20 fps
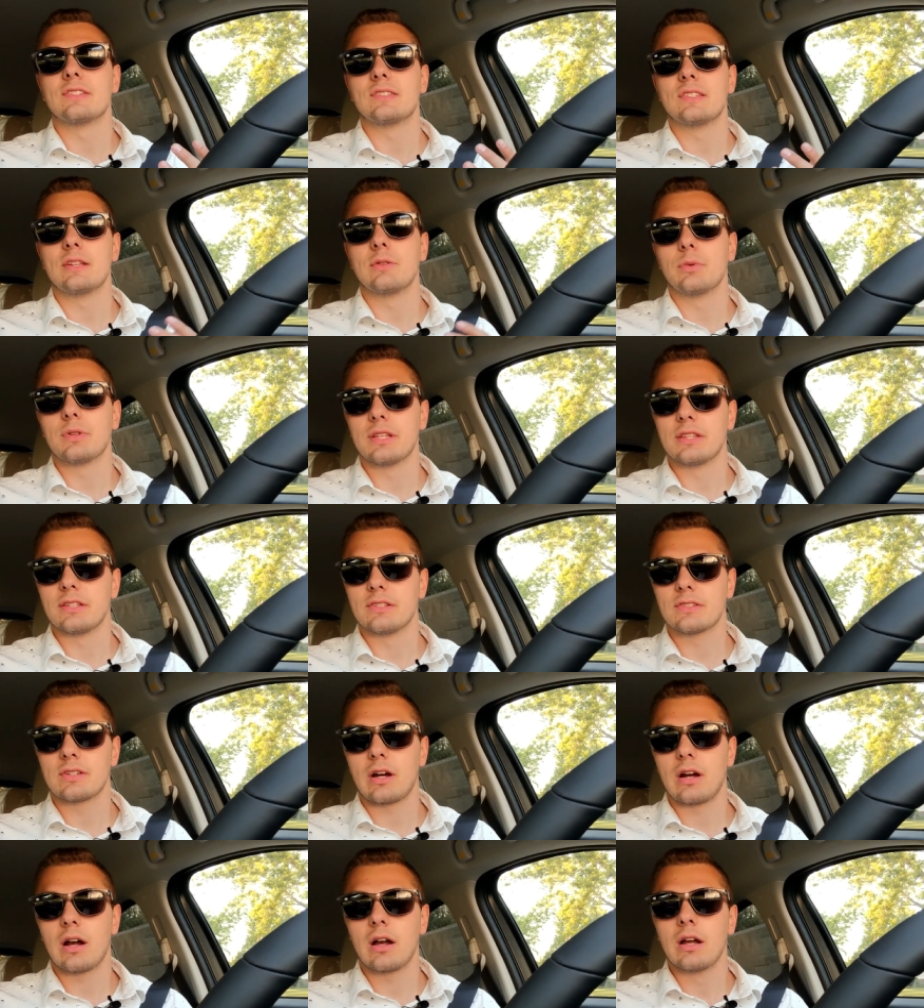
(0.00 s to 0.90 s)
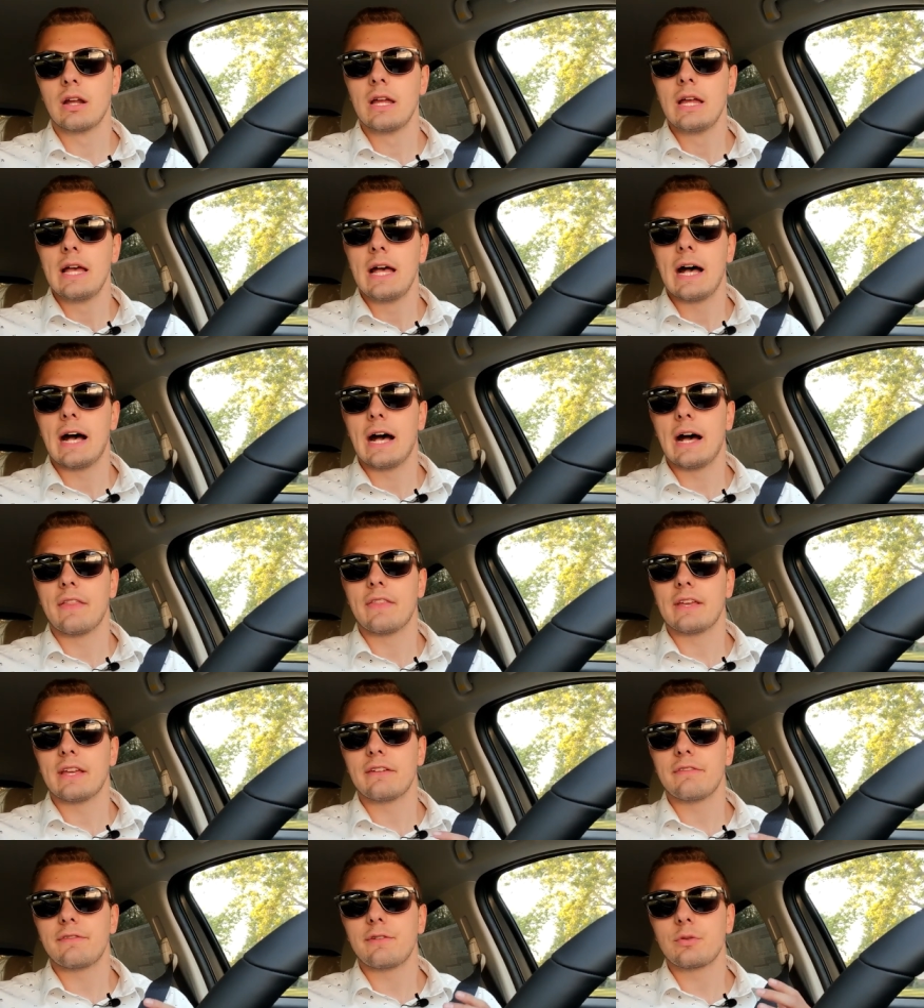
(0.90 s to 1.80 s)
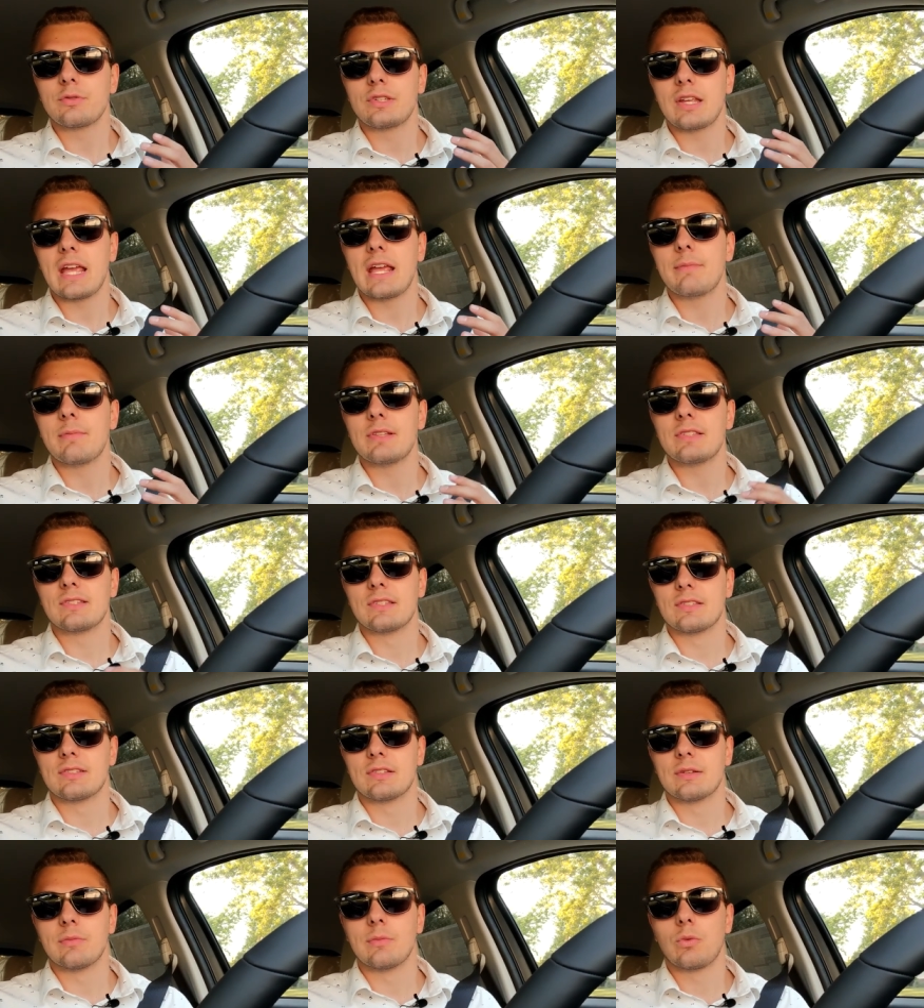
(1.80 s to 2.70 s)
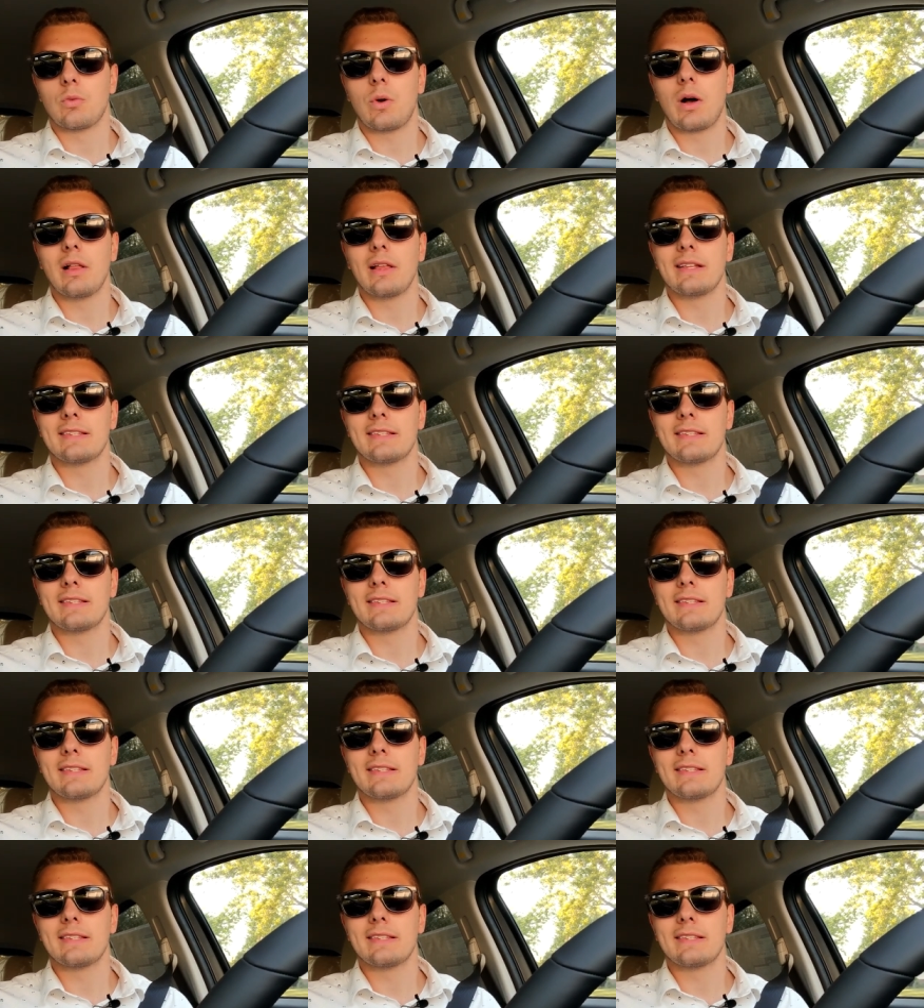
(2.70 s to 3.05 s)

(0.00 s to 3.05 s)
see within this car. Uh, the infotainment system, while